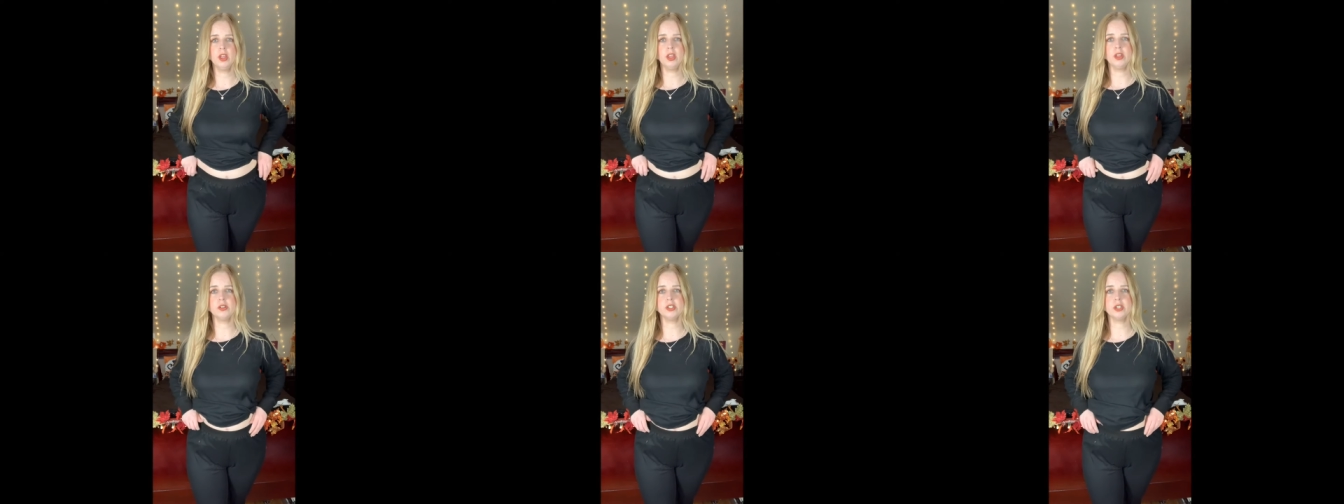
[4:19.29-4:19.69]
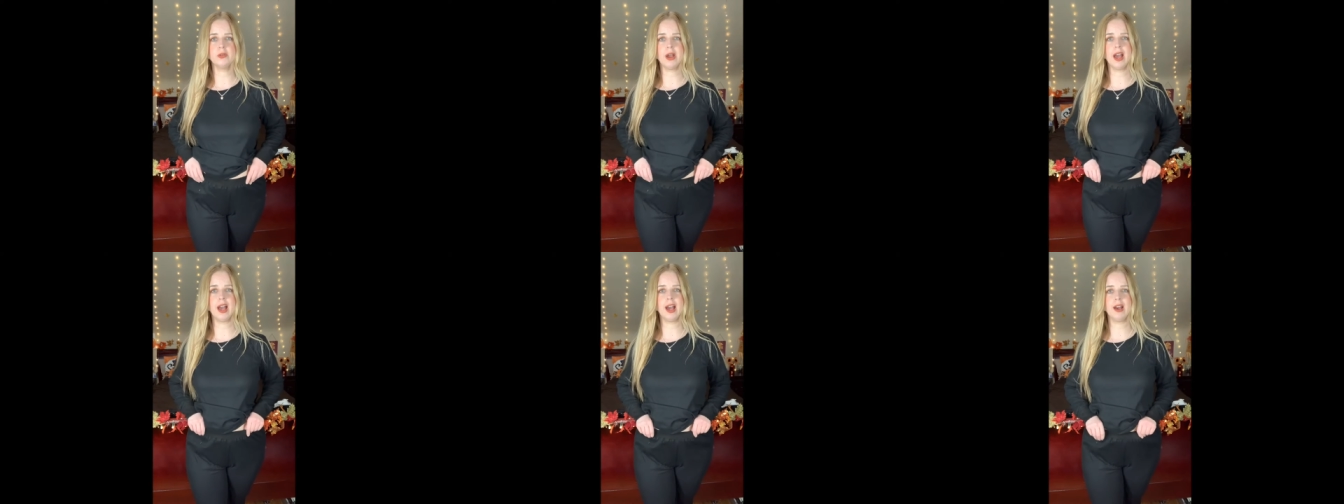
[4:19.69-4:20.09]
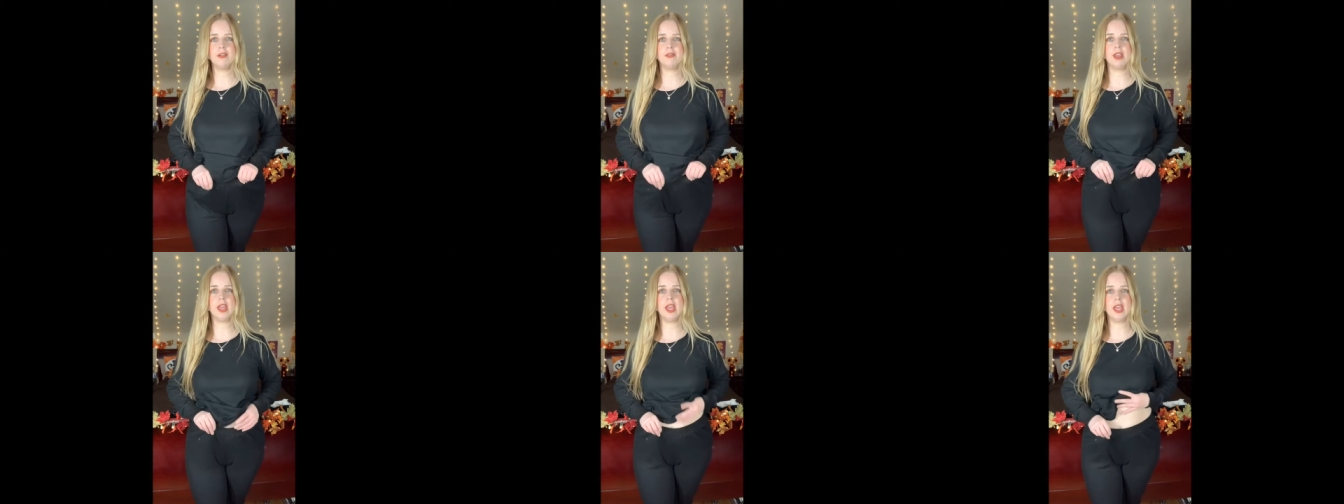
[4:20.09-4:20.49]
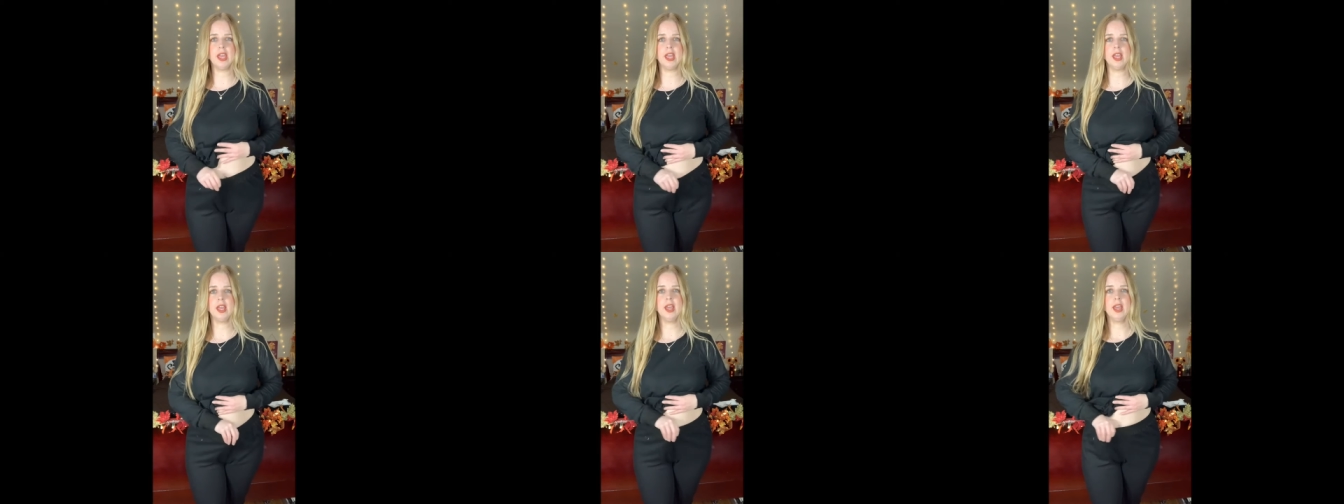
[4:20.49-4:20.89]
You do have
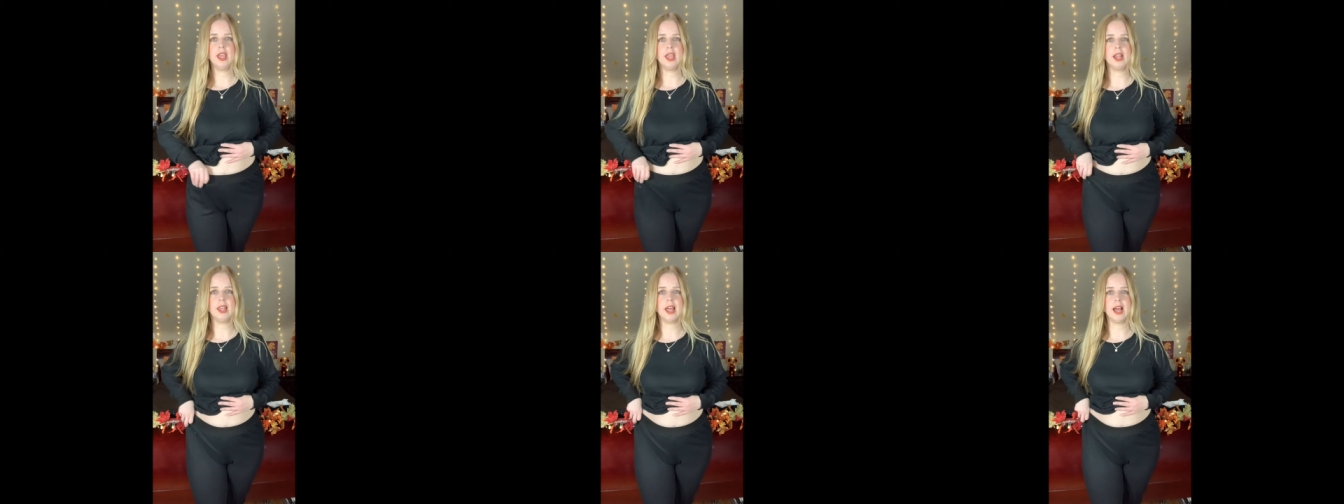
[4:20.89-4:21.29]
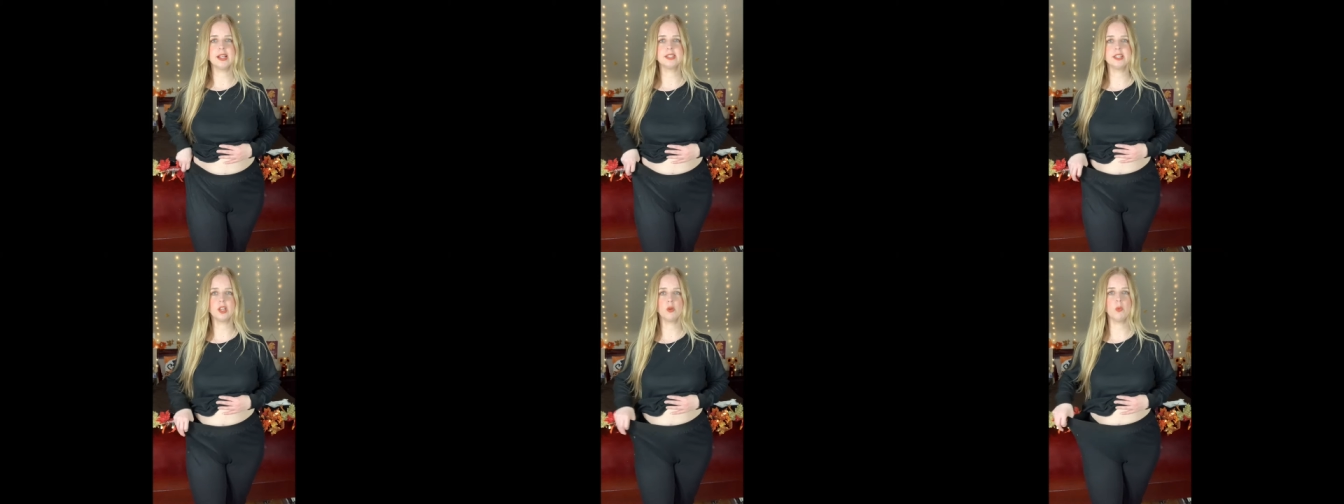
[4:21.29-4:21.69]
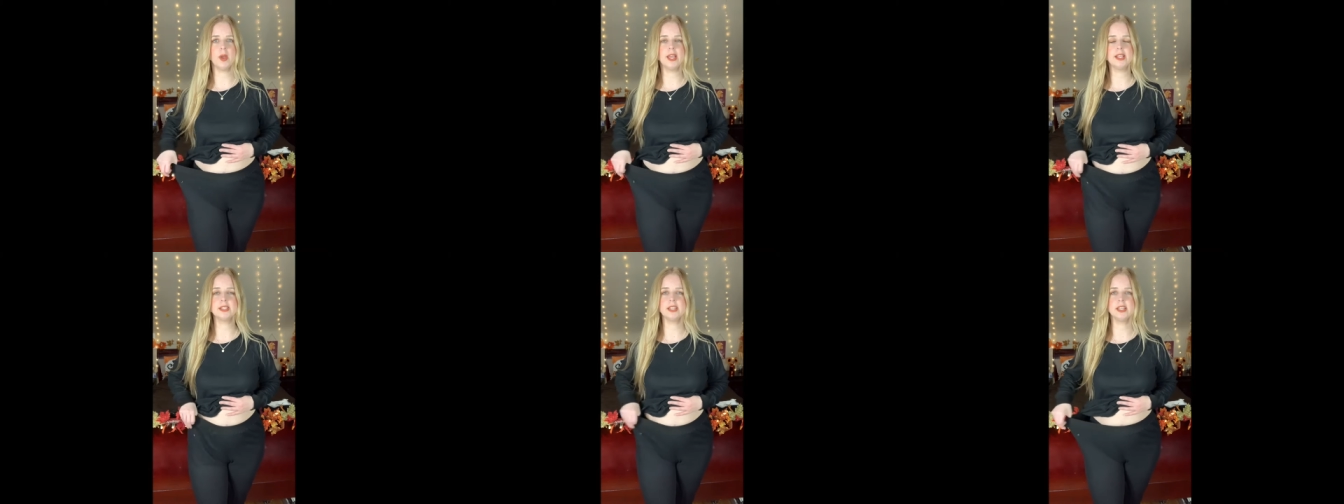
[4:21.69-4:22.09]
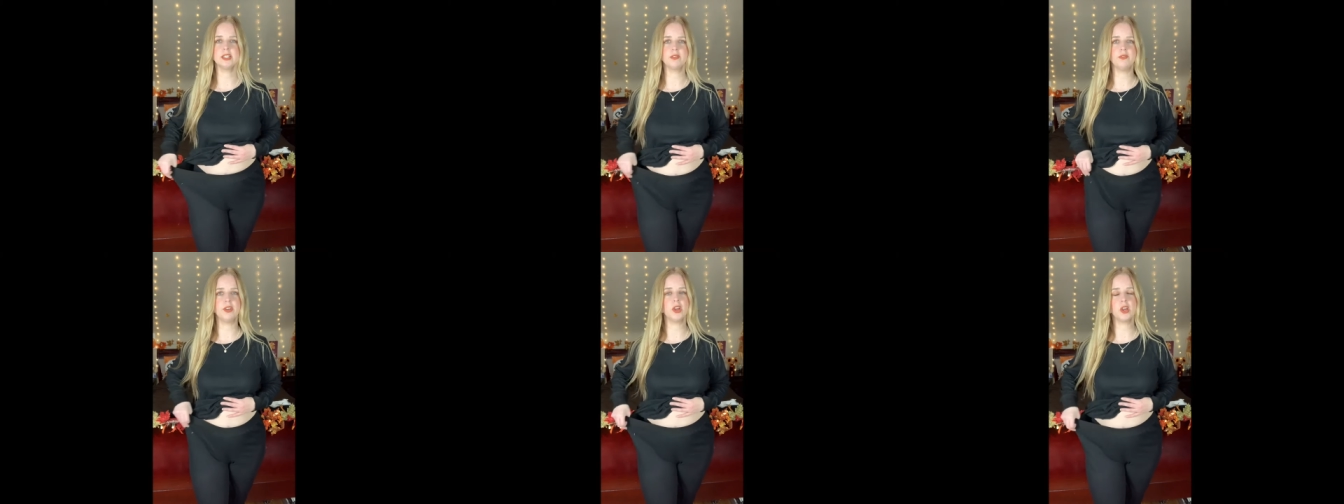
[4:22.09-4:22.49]
a elastic waist. It's
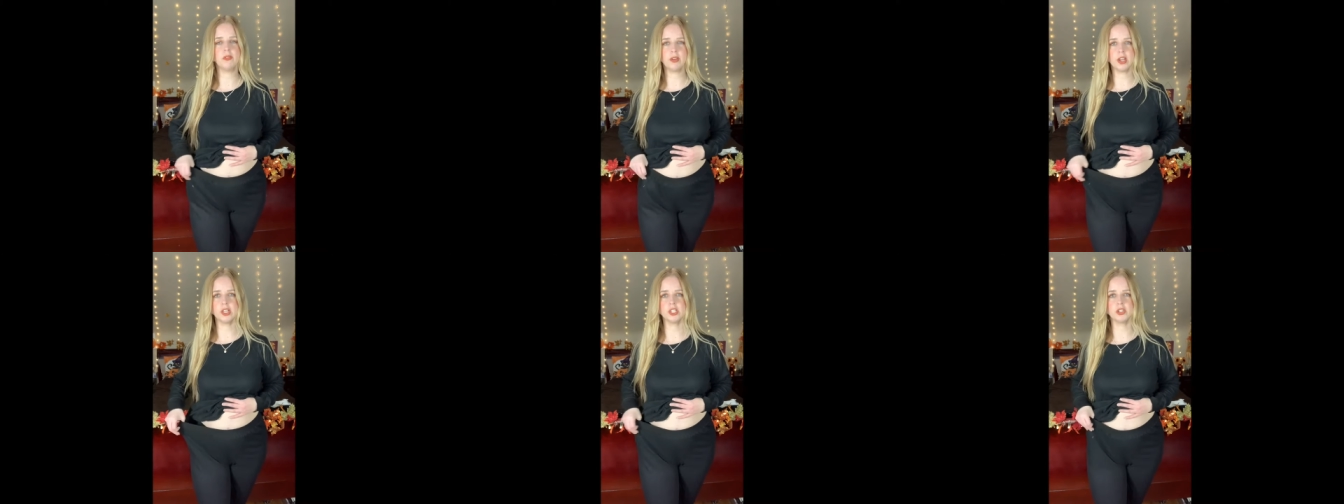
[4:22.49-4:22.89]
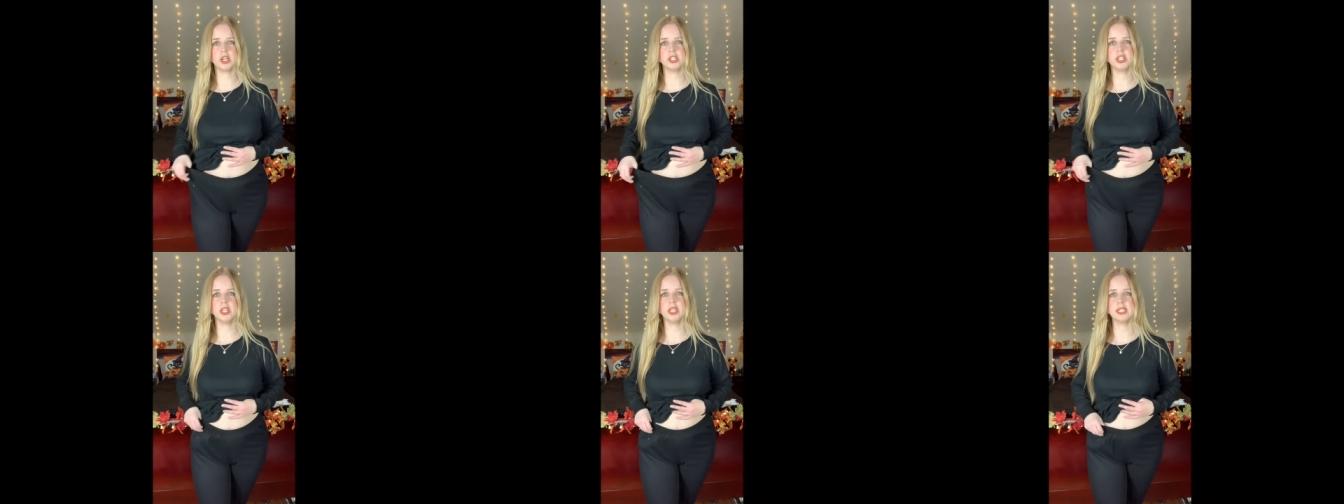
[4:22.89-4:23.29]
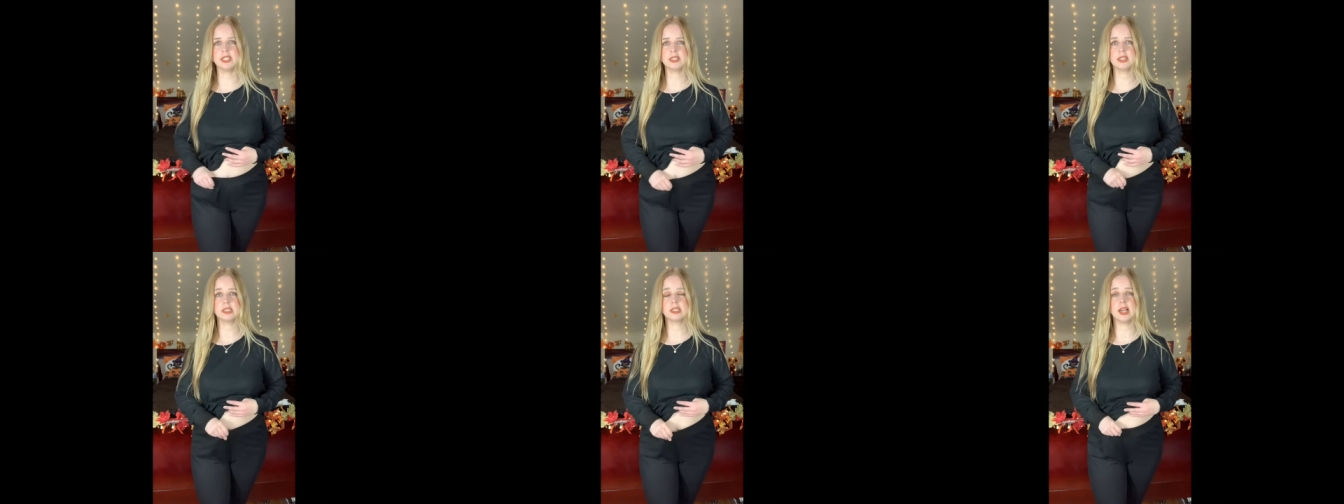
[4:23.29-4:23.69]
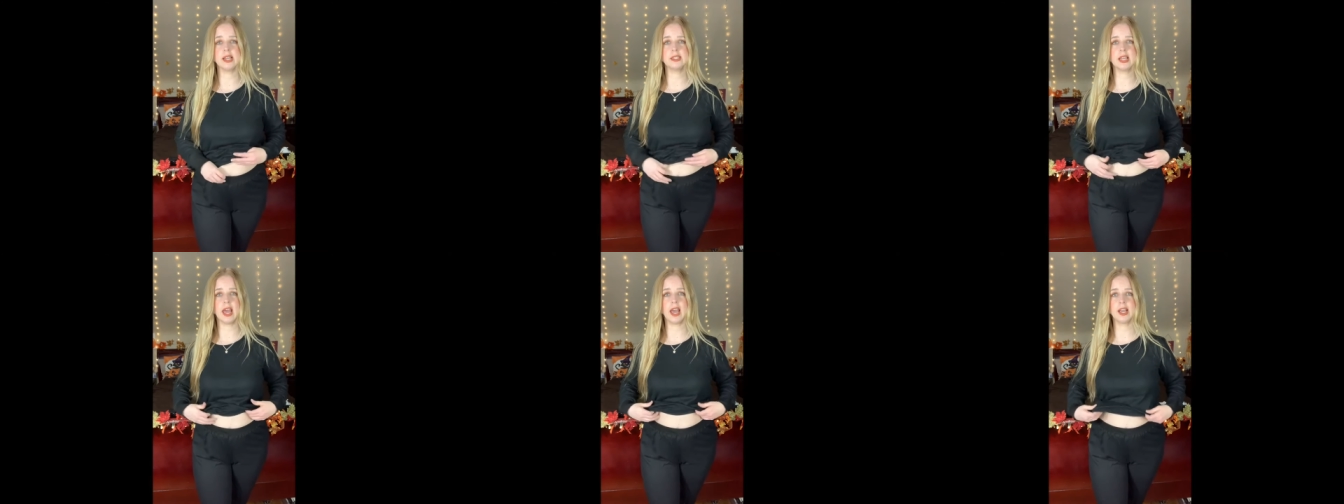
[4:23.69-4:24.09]
very, very stretchy. This is a size
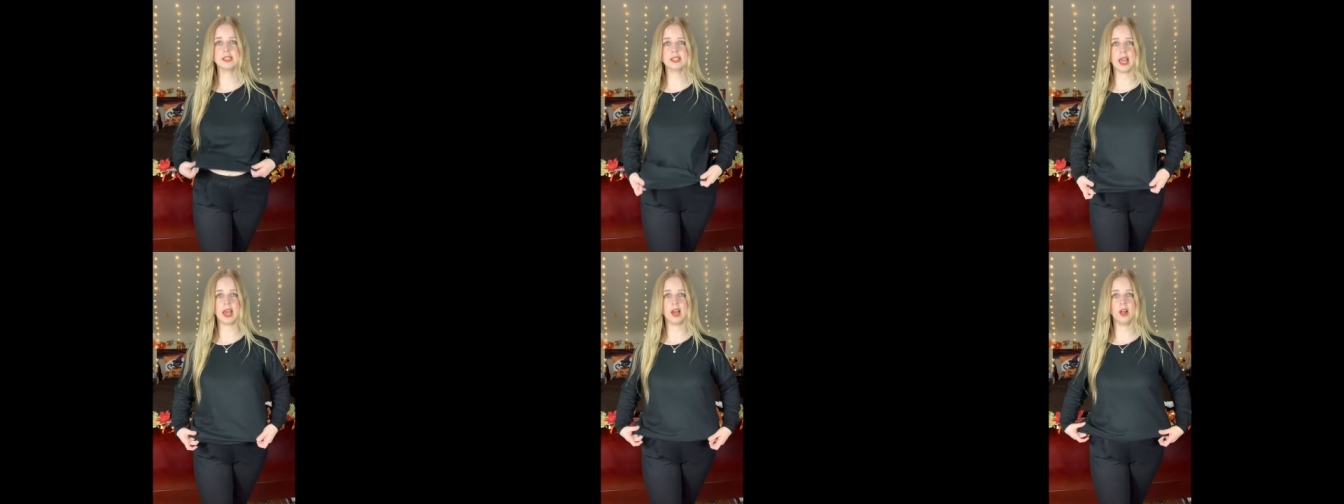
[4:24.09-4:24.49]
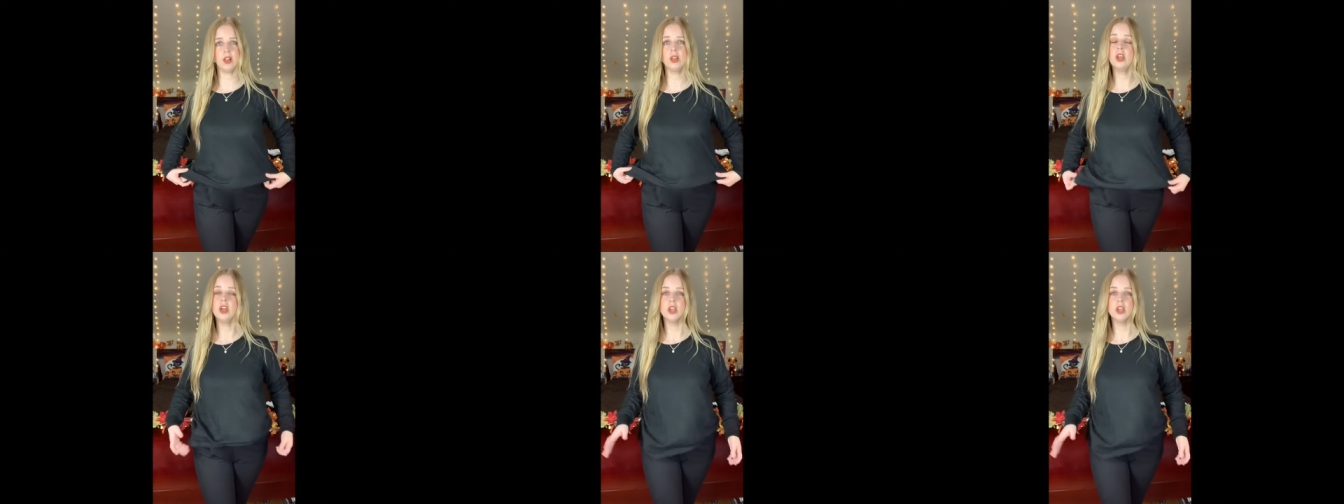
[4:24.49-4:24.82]
XL.